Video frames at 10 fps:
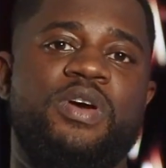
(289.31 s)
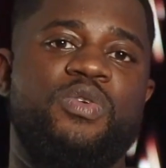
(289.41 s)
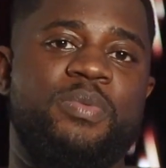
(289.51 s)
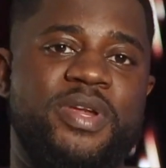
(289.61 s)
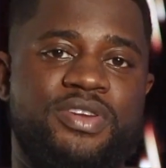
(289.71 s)

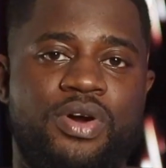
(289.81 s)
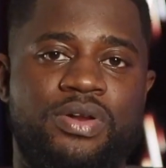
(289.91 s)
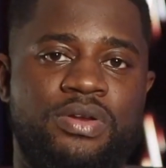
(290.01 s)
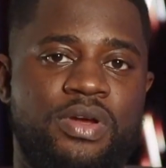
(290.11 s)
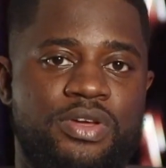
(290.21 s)
will be
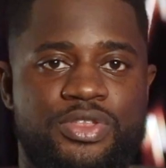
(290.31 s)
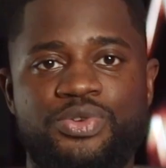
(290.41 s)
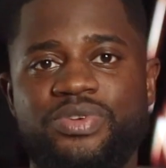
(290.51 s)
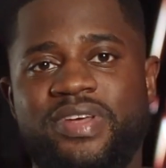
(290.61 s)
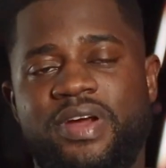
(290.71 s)
done
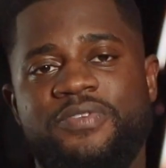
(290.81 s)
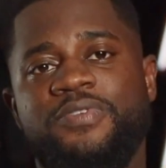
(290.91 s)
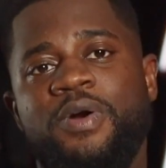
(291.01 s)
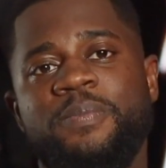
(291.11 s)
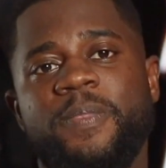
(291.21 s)
through
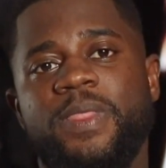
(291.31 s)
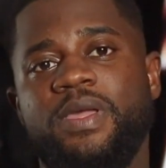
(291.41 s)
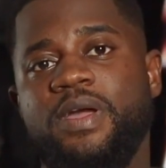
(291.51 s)
Terraform,